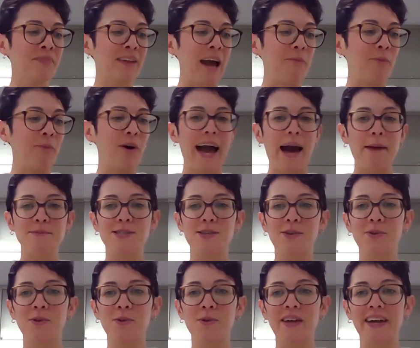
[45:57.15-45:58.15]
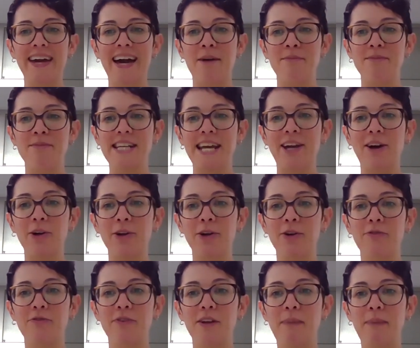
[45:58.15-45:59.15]
And we'll absolutely take all
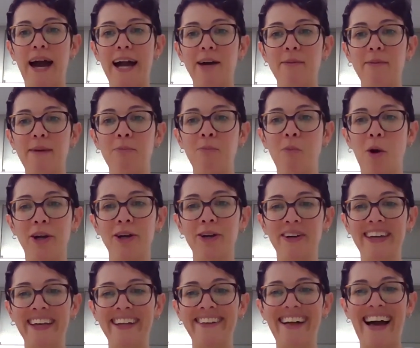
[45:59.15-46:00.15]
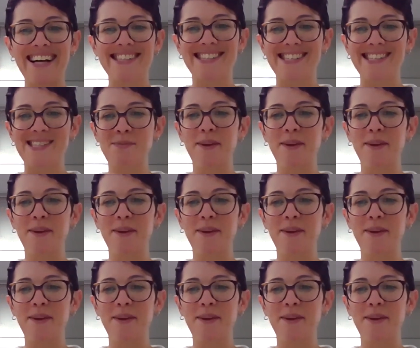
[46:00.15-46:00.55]
your feedback about more cooking classes.